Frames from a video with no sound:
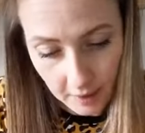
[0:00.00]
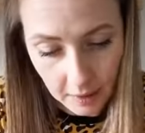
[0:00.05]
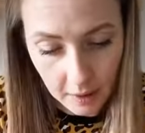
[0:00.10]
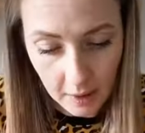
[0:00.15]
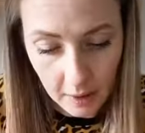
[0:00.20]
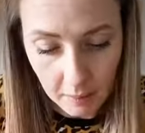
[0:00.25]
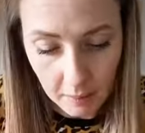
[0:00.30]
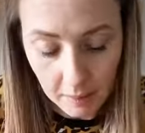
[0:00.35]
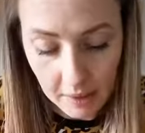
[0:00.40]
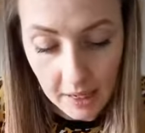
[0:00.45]

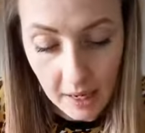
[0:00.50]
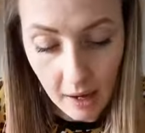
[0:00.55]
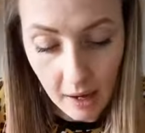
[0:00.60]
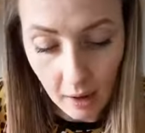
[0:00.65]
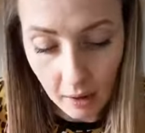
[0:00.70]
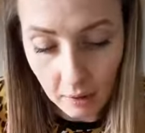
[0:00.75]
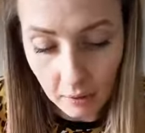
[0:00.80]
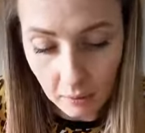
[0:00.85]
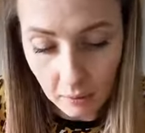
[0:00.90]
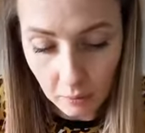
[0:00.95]
But yeah,
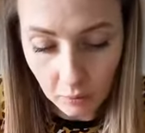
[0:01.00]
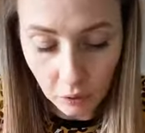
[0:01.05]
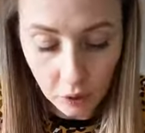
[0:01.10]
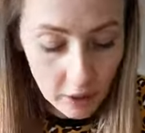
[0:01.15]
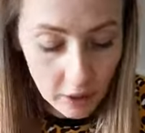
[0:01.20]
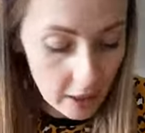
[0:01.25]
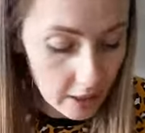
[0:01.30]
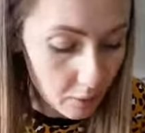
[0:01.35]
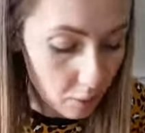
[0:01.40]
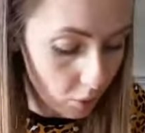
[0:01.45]
I
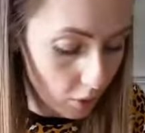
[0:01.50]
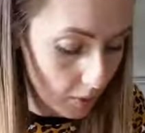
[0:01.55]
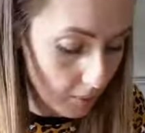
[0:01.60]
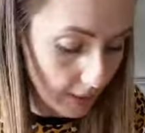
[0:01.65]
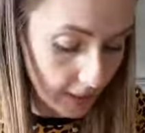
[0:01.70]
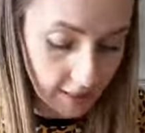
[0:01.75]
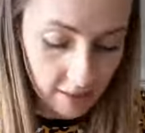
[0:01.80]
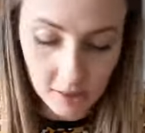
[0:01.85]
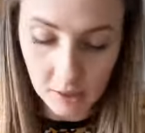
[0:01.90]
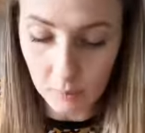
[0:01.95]
really want to
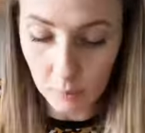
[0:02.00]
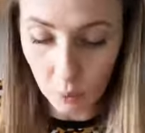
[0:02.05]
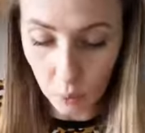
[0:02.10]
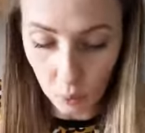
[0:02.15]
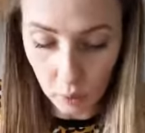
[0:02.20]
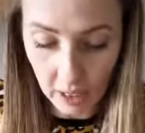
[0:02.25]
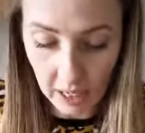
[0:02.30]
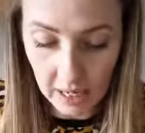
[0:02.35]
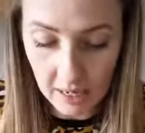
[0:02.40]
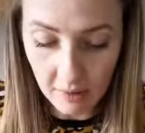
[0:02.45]
make some more
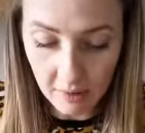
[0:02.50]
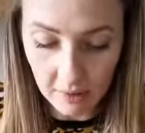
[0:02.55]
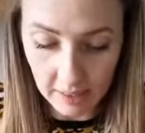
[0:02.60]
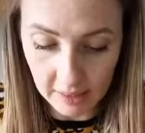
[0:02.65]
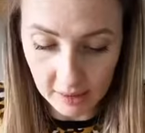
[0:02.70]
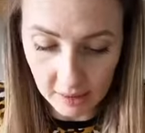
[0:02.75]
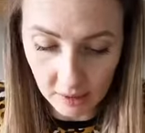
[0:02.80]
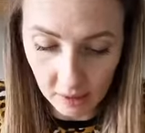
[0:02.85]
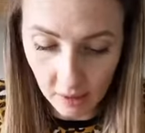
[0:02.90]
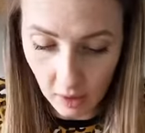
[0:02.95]
key
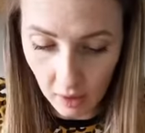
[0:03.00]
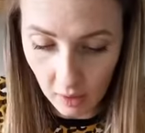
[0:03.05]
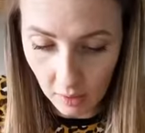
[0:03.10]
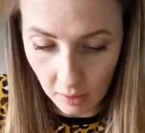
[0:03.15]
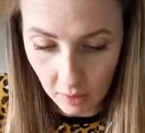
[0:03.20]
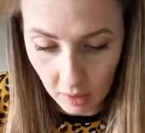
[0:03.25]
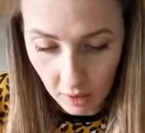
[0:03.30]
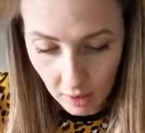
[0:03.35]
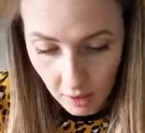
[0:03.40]
rings. I can't.